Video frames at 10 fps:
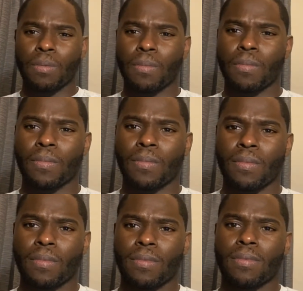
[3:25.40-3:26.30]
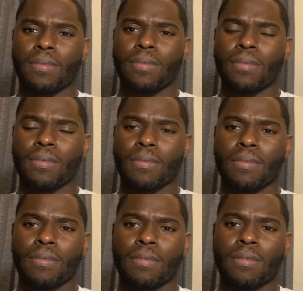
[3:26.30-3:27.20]

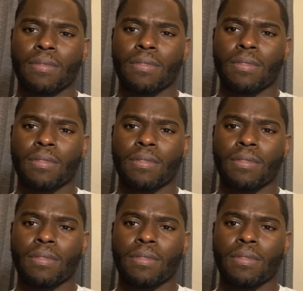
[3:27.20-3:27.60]
[no speech]